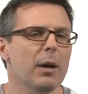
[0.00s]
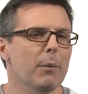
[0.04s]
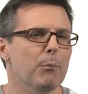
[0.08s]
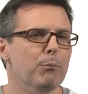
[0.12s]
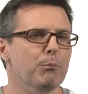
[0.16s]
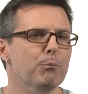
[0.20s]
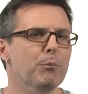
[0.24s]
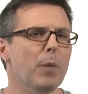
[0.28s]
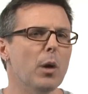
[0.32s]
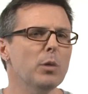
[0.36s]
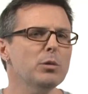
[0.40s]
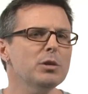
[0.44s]

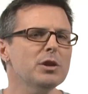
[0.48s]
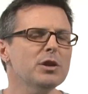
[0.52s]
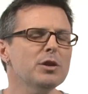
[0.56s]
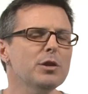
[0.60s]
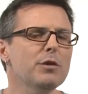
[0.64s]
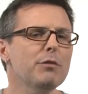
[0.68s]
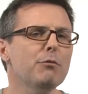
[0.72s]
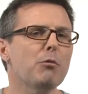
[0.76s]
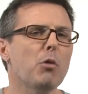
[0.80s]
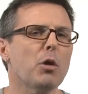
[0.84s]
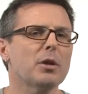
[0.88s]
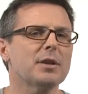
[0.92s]
Most
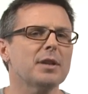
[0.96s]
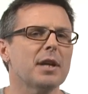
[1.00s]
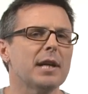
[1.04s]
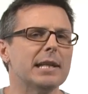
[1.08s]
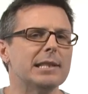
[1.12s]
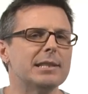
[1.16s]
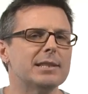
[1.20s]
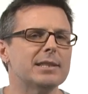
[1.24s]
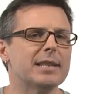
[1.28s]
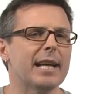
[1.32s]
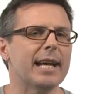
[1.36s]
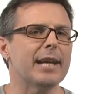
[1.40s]
of what I
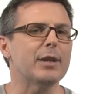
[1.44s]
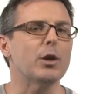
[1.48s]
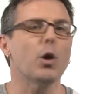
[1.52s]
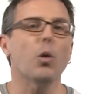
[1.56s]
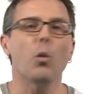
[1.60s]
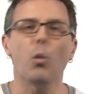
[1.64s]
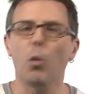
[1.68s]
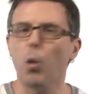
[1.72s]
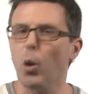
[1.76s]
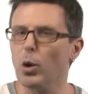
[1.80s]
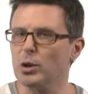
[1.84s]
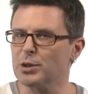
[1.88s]
said
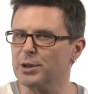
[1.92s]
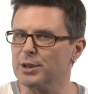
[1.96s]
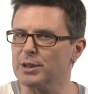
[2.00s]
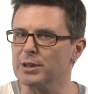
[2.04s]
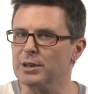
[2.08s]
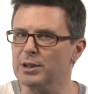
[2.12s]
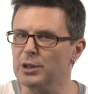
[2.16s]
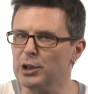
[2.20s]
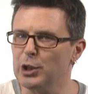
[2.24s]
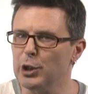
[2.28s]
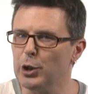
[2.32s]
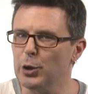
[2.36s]

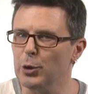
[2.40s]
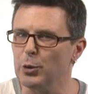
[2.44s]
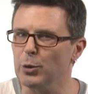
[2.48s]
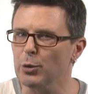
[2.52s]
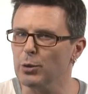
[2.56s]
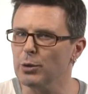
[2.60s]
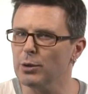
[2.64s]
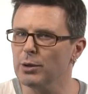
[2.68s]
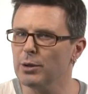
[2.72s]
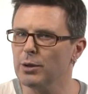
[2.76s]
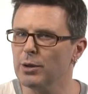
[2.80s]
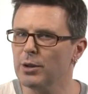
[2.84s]
wasn't new,
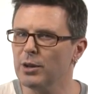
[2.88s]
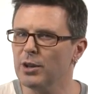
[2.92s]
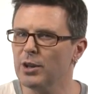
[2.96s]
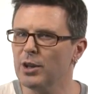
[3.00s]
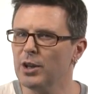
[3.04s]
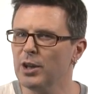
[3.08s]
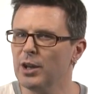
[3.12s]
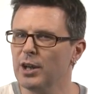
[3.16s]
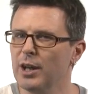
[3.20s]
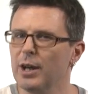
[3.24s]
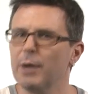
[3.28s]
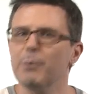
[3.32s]

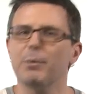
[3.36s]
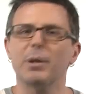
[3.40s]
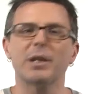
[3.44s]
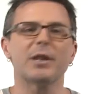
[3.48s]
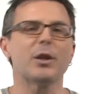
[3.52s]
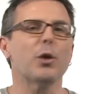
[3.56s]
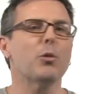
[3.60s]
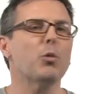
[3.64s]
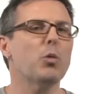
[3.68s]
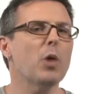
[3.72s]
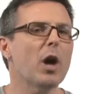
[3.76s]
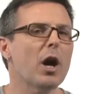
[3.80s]
but
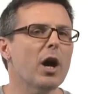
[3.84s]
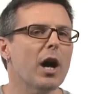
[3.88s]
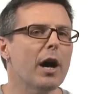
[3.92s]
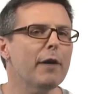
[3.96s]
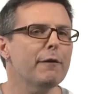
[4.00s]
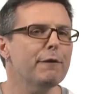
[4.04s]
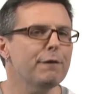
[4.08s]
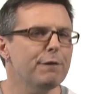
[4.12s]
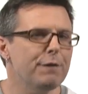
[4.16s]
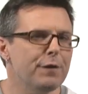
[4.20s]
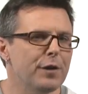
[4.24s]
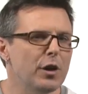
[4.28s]
there were a
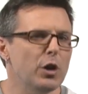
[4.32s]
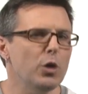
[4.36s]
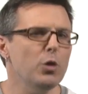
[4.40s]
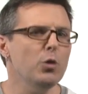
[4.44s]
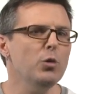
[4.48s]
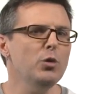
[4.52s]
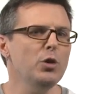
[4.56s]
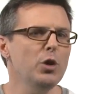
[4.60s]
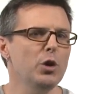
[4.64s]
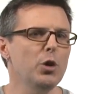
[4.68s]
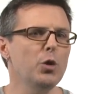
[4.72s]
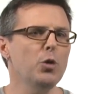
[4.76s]
few
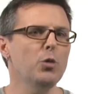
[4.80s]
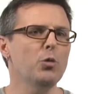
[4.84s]
new